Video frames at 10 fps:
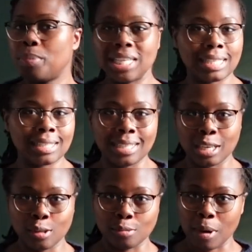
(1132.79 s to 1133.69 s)
basically
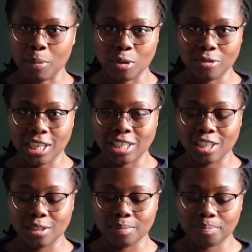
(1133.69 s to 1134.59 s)
kills my
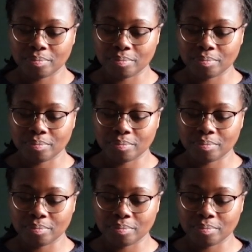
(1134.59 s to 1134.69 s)
motivation.